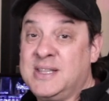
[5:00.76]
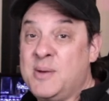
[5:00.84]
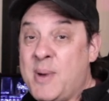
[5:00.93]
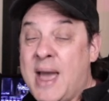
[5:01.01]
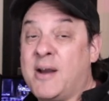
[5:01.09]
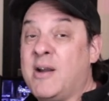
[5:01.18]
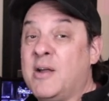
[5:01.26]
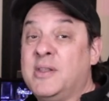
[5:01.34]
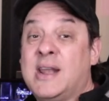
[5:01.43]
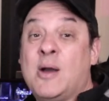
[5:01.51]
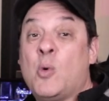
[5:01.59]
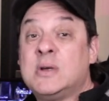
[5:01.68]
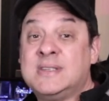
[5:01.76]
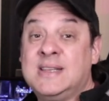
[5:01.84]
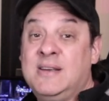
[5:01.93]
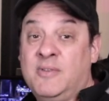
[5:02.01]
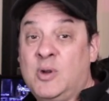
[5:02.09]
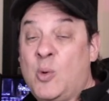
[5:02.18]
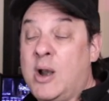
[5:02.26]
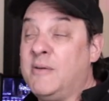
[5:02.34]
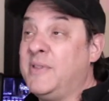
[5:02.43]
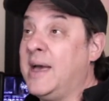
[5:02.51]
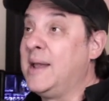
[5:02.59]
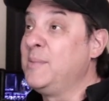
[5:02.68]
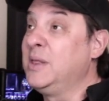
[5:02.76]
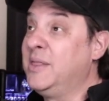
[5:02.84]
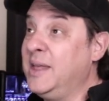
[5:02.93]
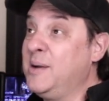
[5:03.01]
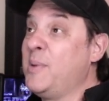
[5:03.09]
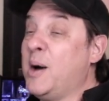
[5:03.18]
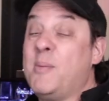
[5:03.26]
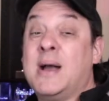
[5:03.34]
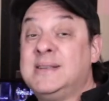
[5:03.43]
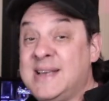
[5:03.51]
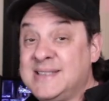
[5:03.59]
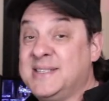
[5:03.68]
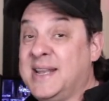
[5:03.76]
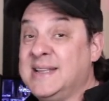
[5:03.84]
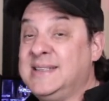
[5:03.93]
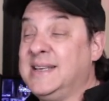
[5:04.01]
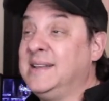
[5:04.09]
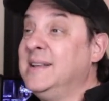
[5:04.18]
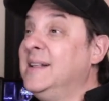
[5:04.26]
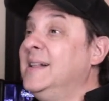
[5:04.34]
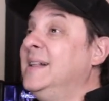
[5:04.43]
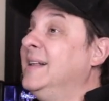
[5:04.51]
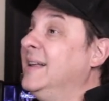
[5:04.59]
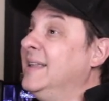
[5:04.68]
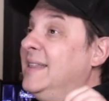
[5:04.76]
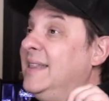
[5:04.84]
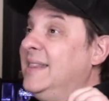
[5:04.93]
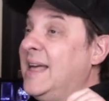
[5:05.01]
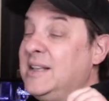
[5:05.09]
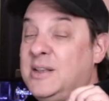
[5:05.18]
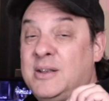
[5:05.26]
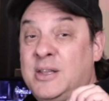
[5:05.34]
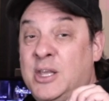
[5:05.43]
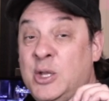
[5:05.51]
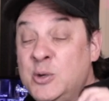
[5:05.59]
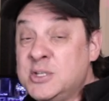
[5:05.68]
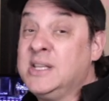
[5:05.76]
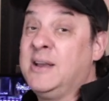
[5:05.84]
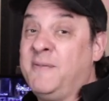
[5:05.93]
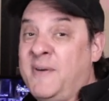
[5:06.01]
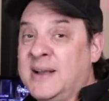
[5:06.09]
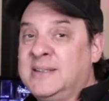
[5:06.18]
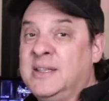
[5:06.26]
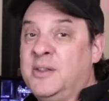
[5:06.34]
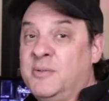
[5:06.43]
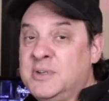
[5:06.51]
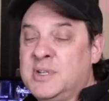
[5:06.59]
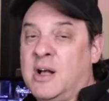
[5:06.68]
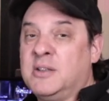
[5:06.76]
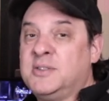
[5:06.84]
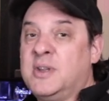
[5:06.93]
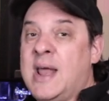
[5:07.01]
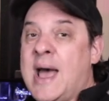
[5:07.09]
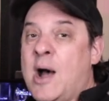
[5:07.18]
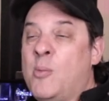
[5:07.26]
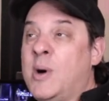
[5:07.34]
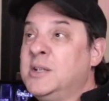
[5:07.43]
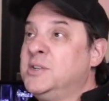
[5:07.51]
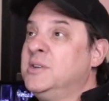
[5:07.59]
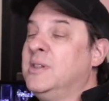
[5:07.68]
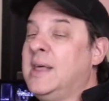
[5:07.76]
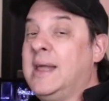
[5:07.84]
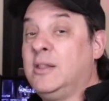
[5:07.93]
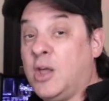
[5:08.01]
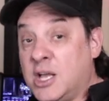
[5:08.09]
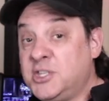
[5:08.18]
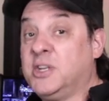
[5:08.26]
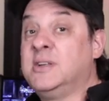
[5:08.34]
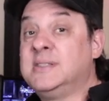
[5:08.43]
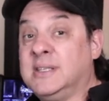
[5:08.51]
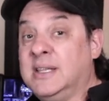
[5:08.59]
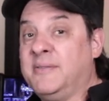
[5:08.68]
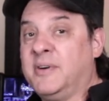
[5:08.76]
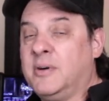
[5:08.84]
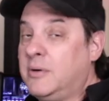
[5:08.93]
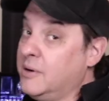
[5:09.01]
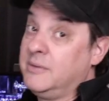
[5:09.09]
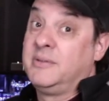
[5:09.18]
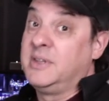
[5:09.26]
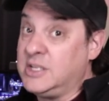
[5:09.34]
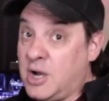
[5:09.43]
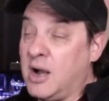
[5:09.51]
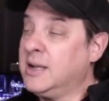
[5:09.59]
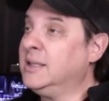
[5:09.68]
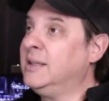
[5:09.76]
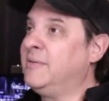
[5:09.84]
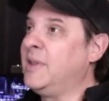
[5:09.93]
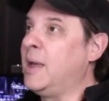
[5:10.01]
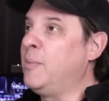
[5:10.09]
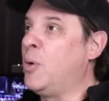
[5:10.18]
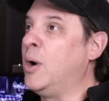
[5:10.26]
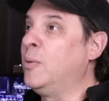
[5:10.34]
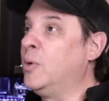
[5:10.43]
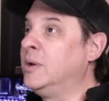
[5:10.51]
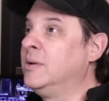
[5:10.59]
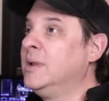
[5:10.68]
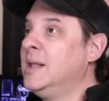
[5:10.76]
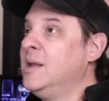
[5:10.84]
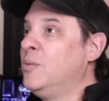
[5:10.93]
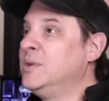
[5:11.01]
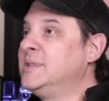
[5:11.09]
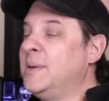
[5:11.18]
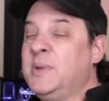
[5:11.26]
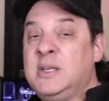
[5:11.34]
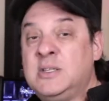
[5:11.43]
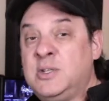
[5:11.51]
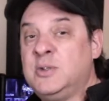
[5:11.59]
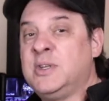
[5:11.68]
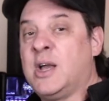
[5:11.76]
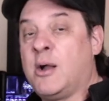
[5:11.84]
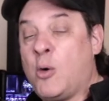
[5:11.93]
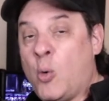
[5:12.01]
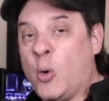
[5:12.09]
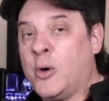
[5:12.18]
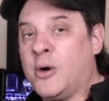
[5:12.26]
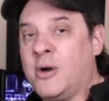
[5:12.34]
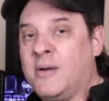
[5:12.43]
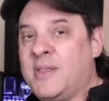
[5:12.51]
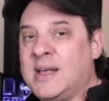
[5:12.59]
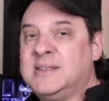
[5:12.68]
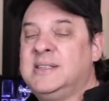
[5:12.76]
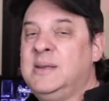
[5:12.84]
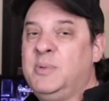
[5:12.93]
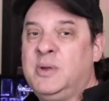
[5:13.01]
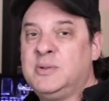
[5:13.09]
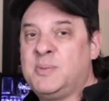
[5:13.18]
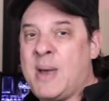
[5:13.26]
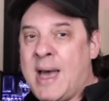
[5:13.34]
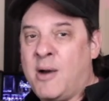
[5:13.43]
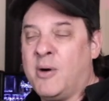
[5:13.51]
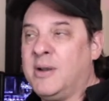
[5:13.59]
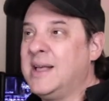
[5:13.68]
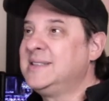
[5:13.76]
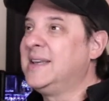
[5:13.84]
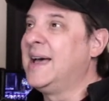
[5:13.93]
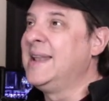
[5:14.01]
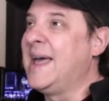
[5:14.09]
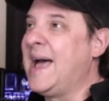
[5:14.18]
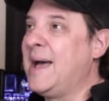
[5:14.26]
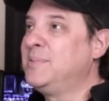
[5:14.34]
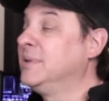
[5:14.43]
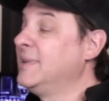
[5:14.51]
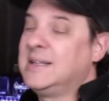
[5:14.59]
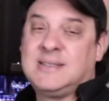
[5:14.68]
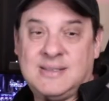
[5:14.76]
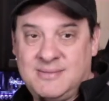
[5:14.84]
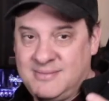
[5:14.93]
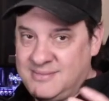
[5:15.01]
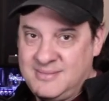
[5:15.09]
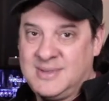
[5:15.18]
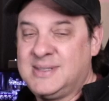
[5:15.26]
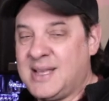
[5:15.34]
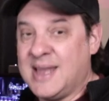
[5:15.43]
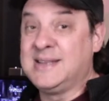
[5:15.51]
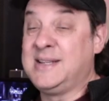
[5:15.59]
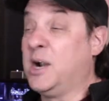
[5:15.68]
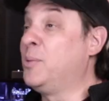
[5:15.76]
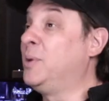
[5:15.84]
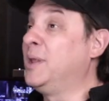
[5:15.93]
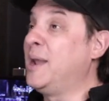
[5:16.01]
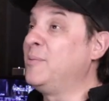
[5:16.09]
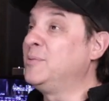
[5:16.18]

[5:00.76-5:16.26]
in the background that I wasn't even aware of that. I mean, think about my test that I did that hugely affected the results and how much that logic could deliver or the DAW could deliver at that point when when something is using a quarter of that CPU's power. That's an app that's it's kind of terrible and I